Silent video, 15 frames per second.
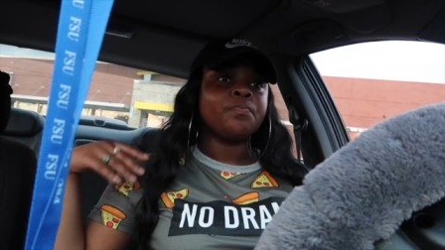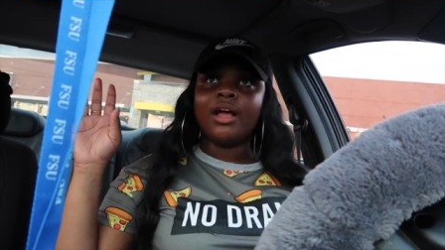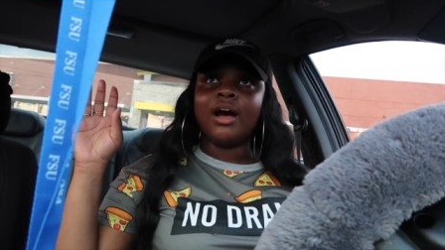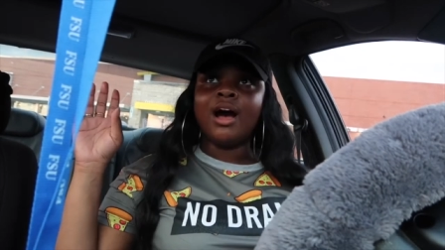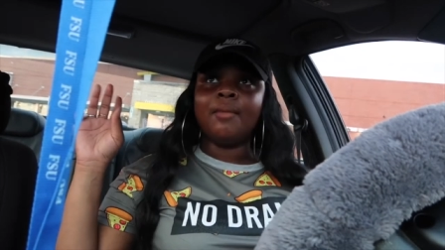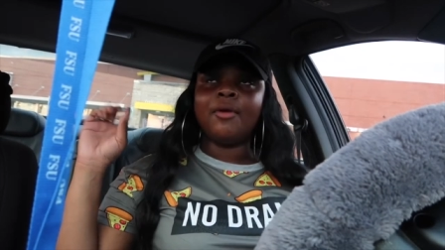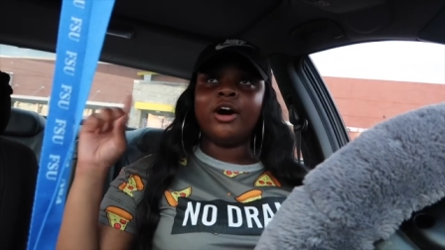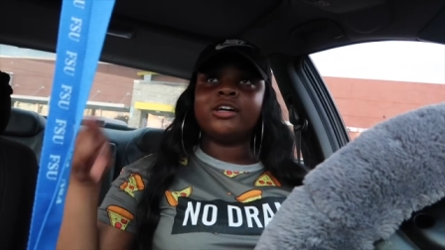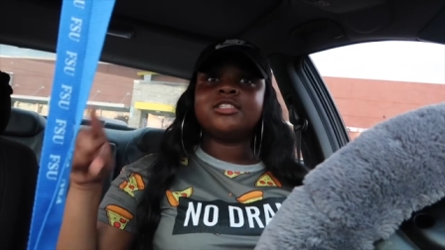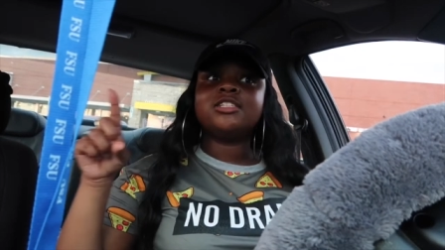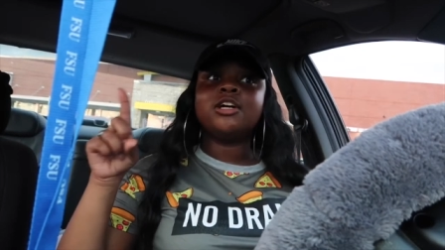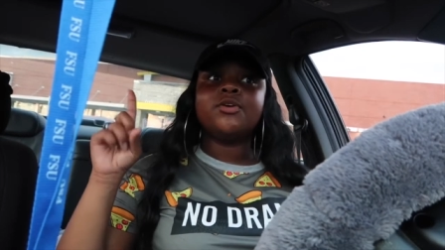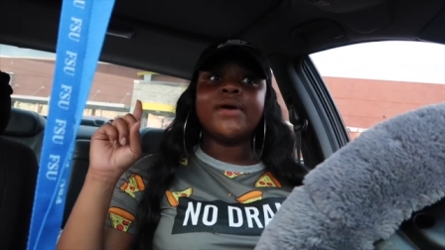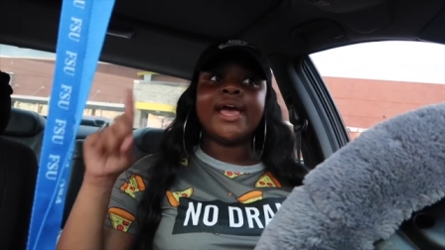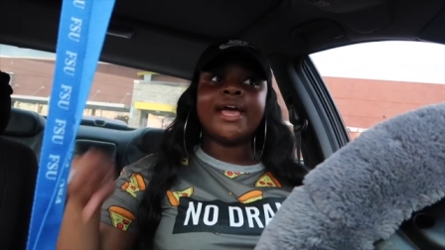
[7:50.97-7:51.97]
um
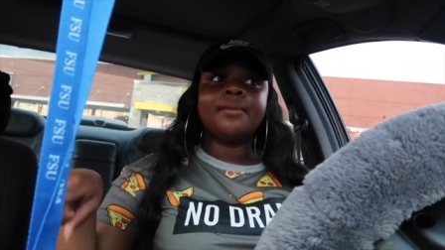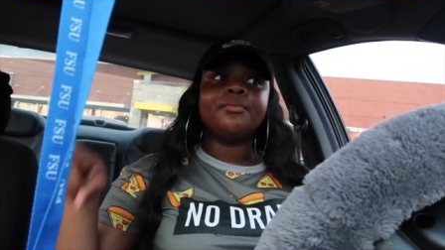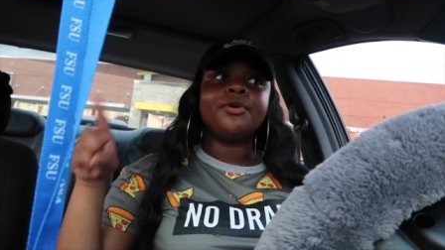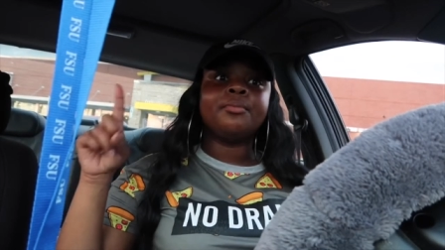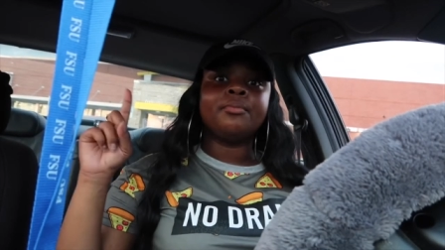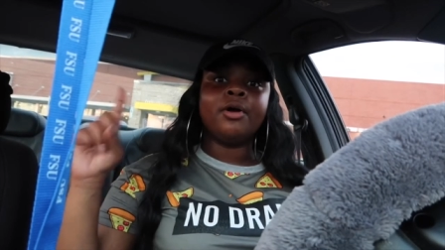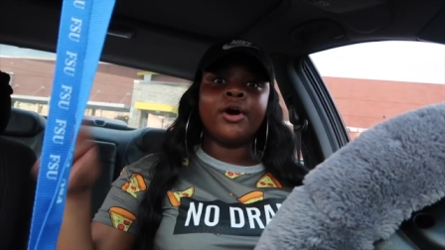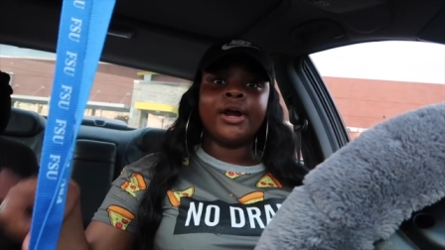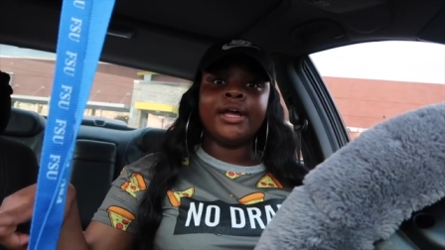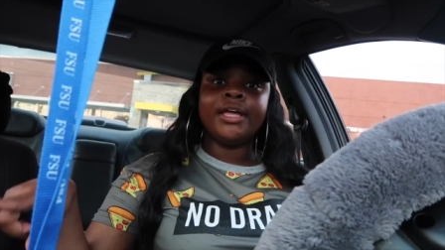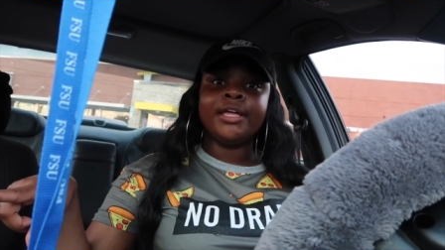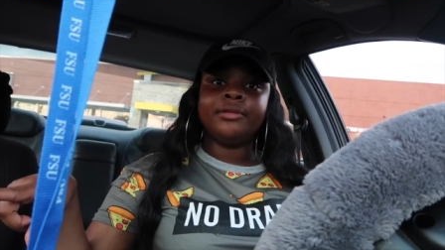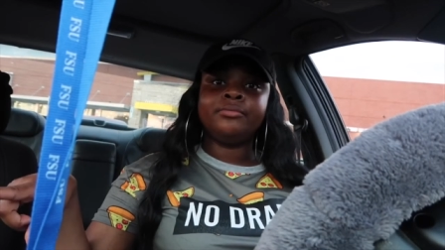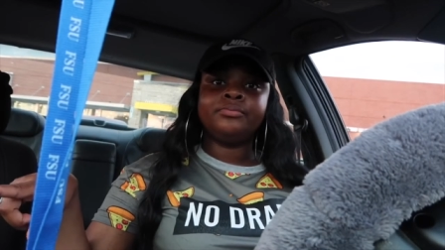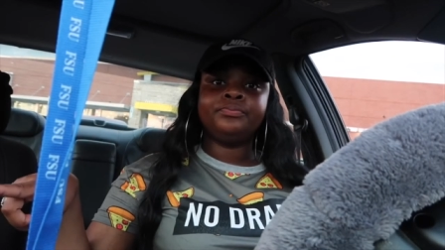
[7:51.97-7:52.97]
also Amber
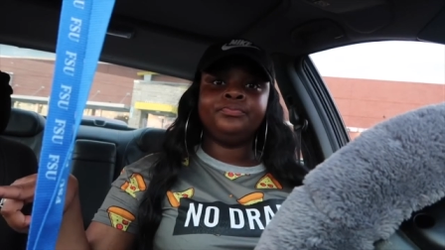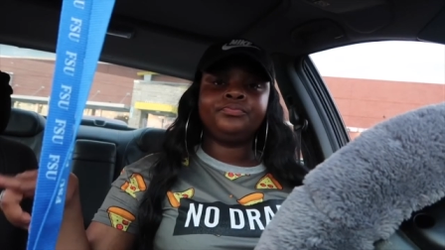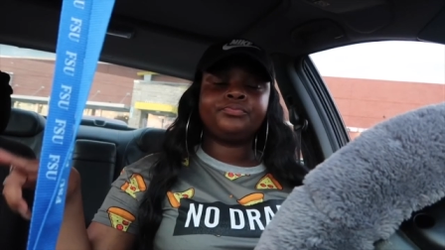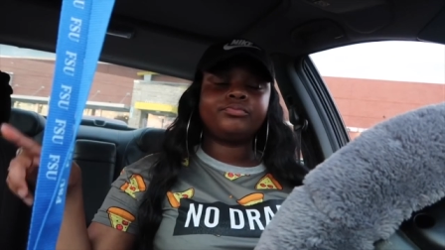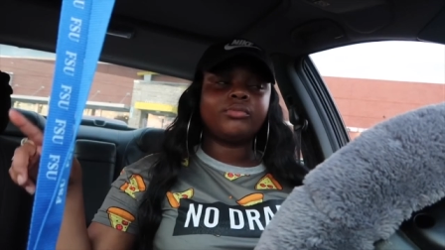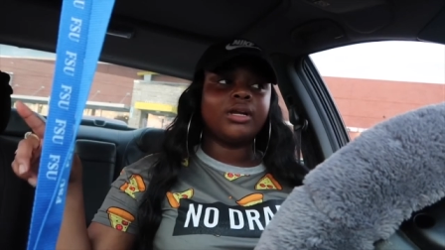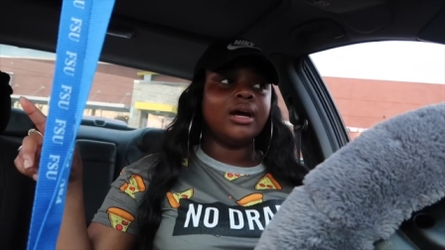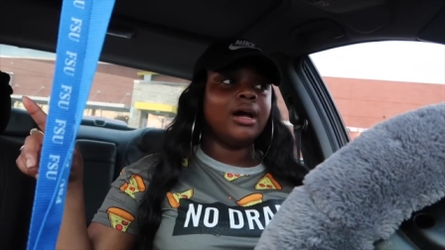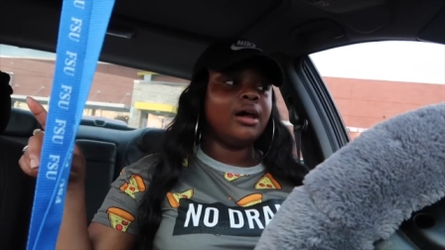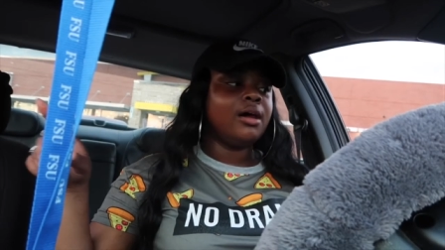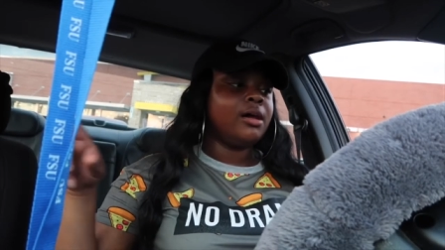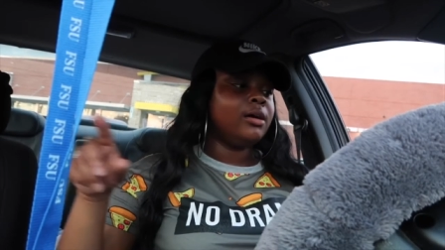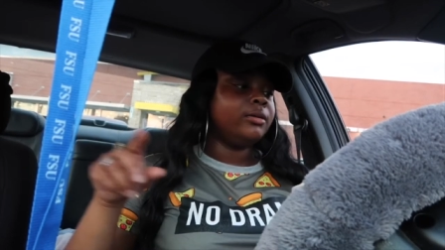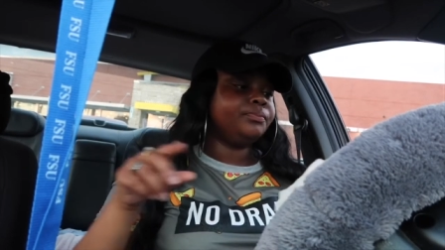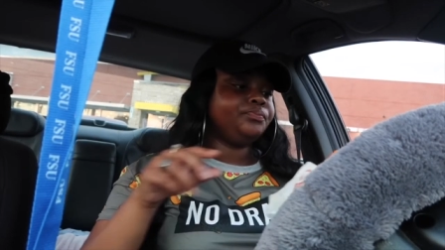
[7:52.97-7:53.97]
Martin
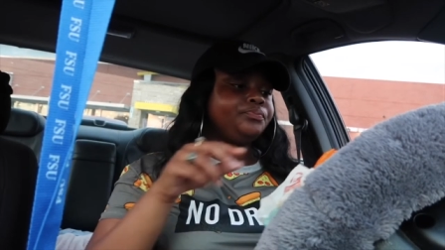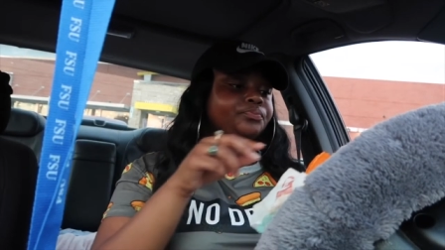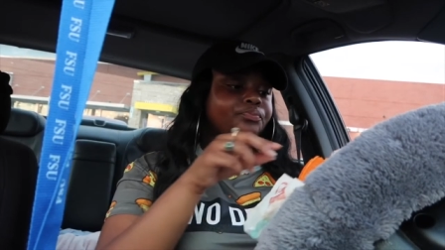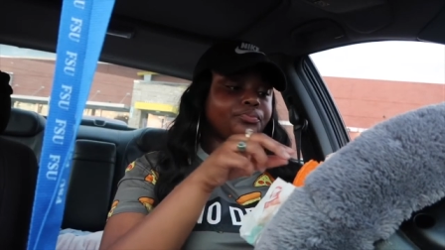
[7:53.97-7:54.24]
um